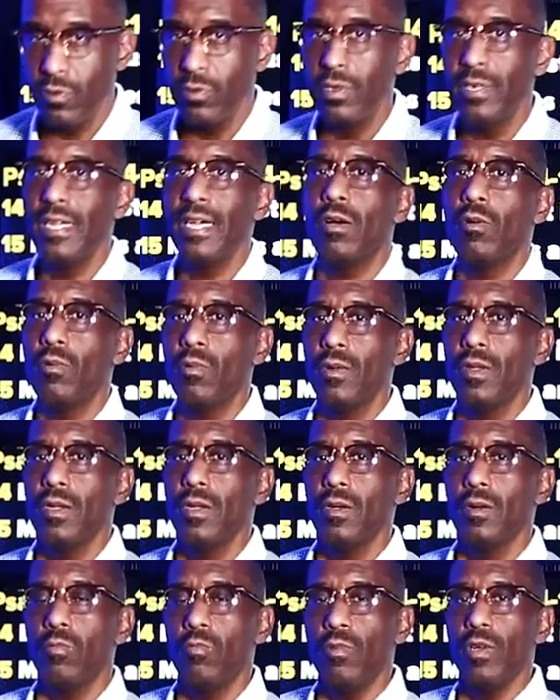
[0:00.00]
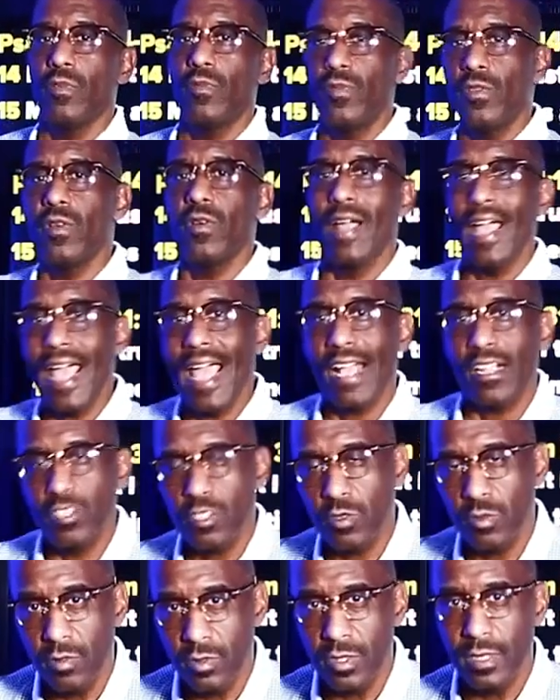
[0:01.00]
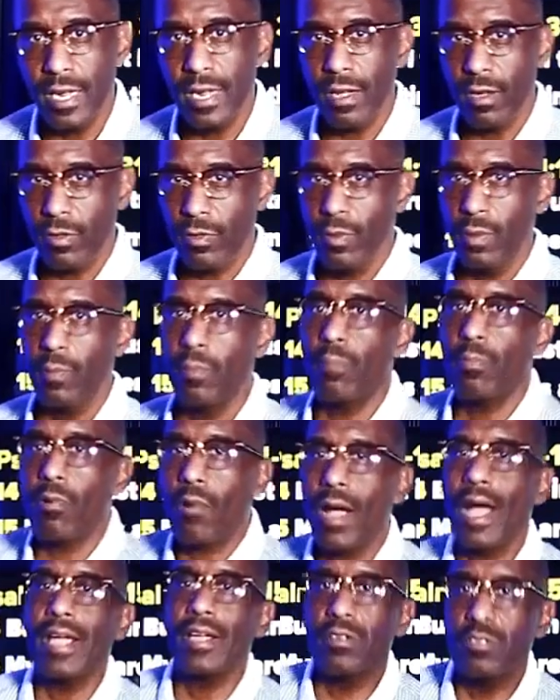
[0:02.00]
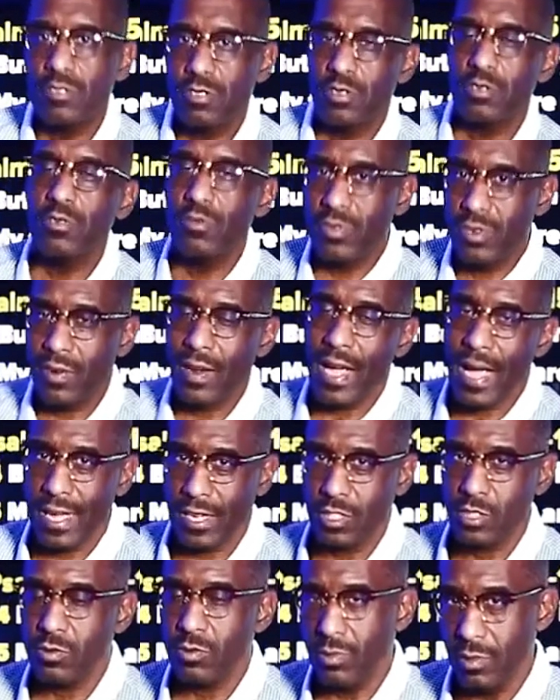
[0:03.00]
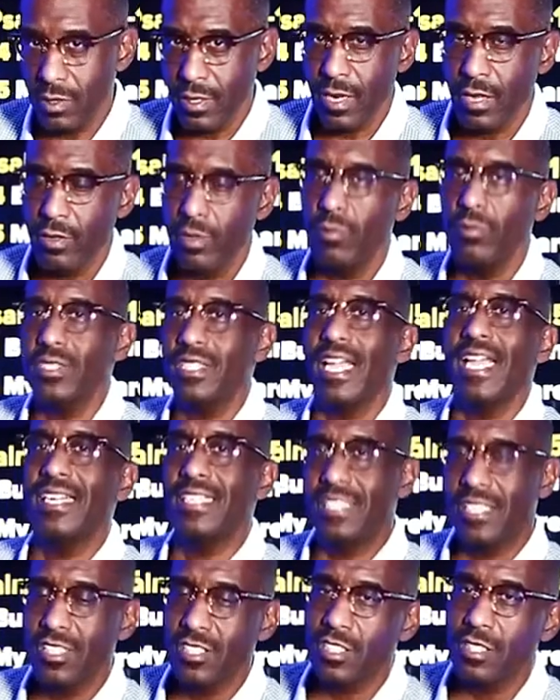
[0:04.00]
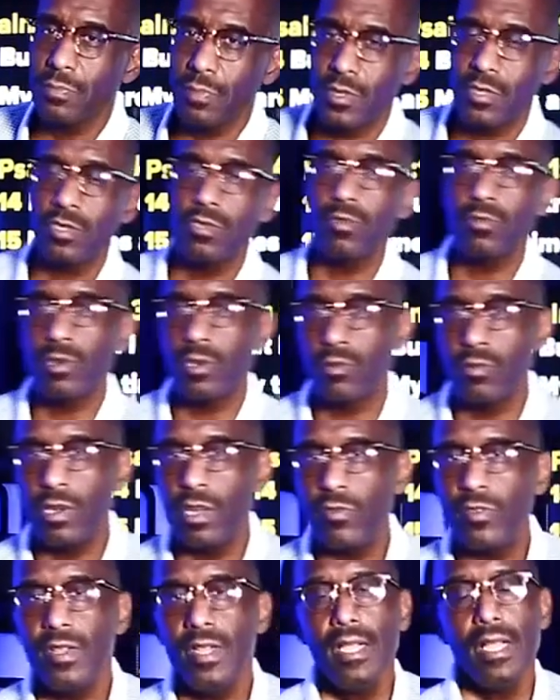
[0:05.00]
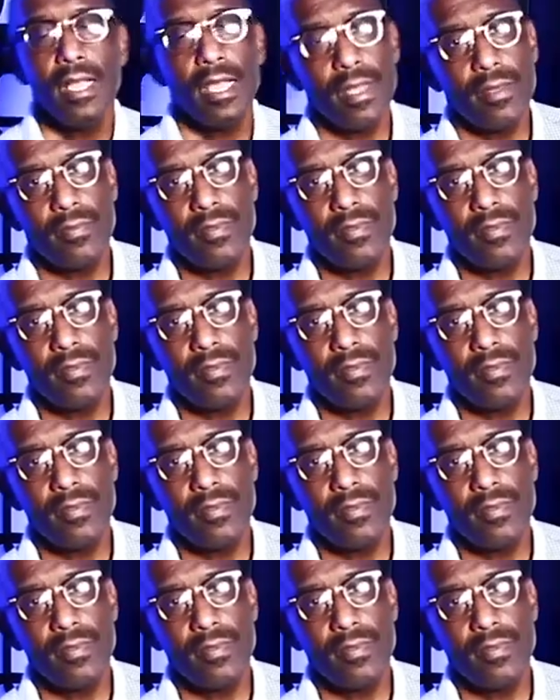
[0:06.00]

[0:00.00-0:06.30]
You dealt with their actual death prior to their actual death. It was anticipatory grief.